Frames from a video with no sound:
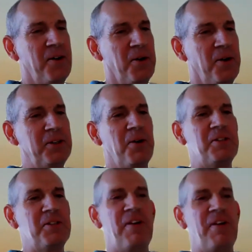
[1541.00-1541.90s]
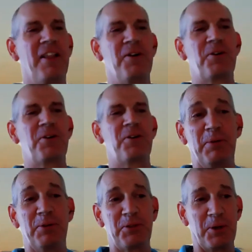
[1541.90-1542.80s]
Only follow
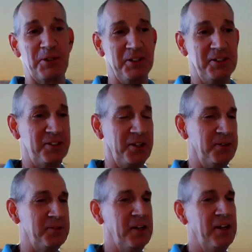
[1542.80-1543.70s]
credible sources. So